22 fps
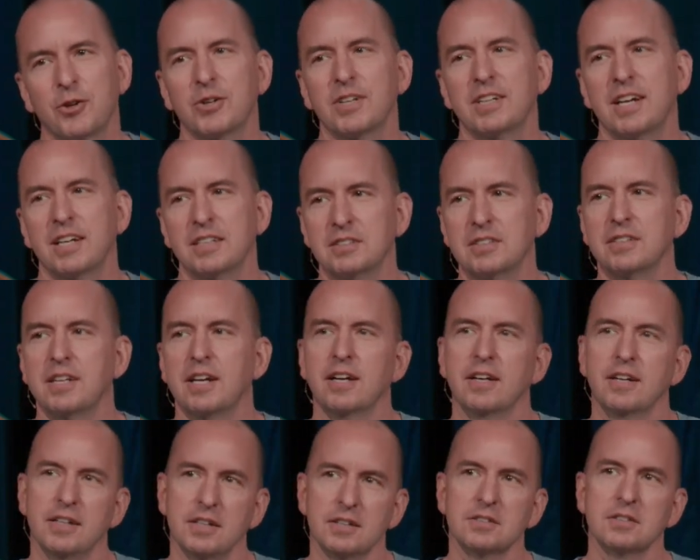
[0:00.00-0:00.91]
30 days of
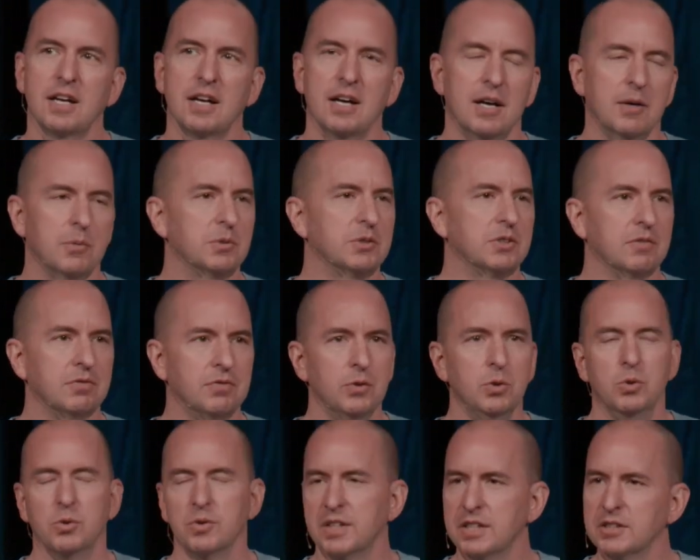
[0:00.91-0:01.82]
Darius, I was a
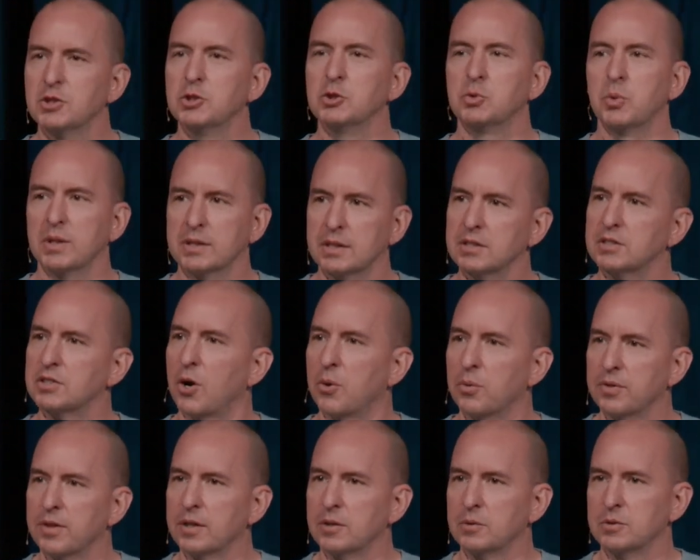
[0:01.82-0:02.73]
fool. This is what this
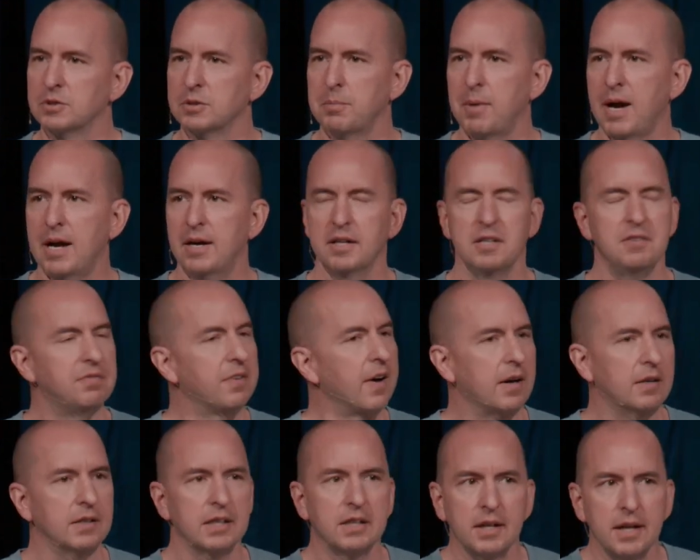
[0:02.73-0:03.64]
whole thing was about. He
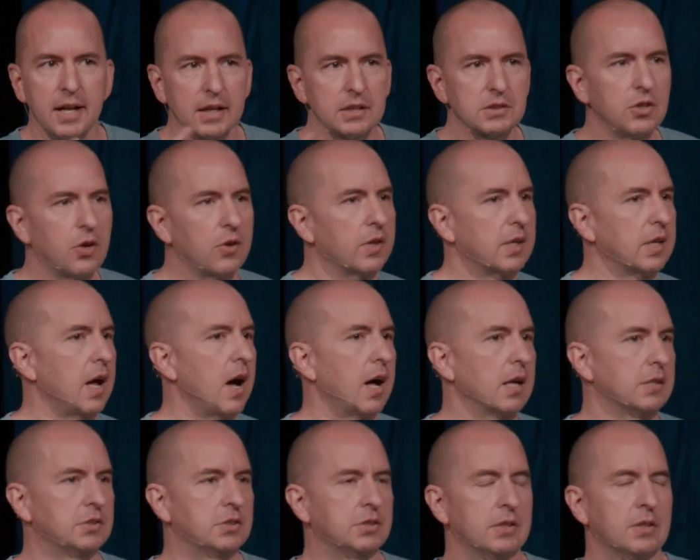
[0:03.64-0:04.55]
finally connects all the
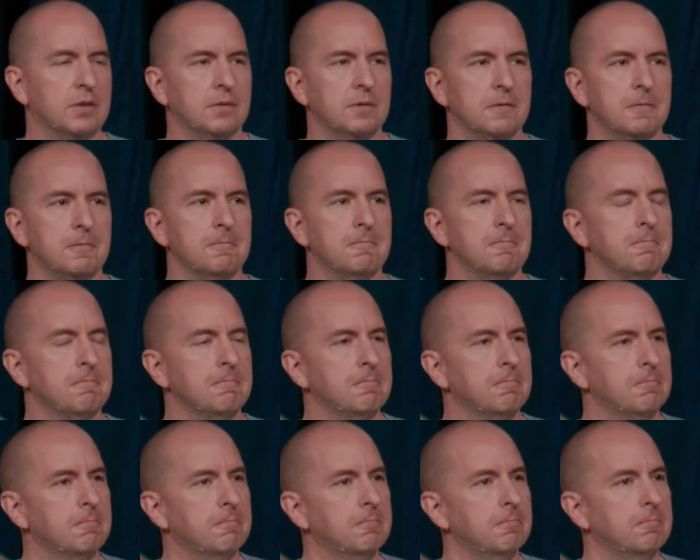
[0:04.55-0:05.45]
dots, you know.
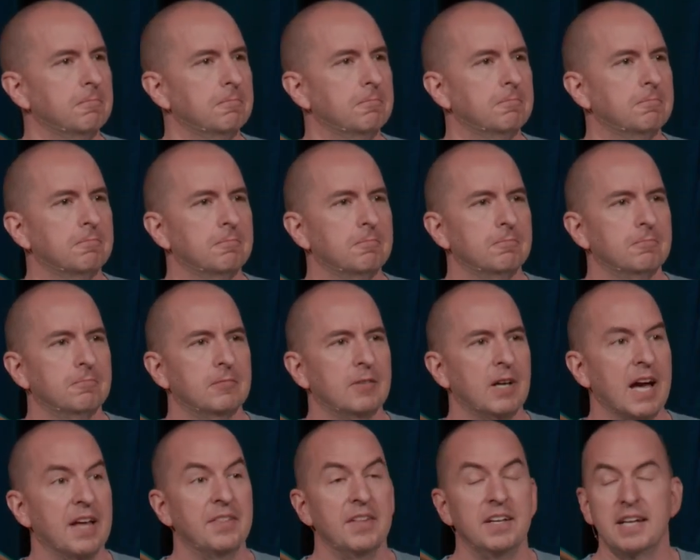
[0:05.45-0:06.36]

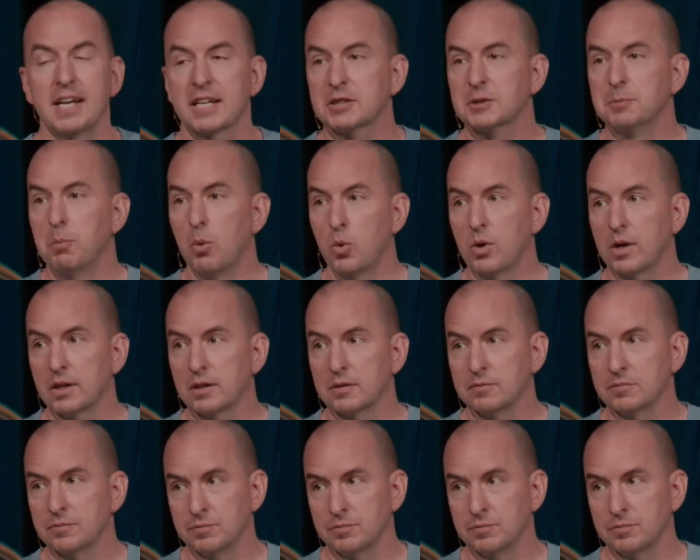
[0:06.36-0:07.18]
And the next morning,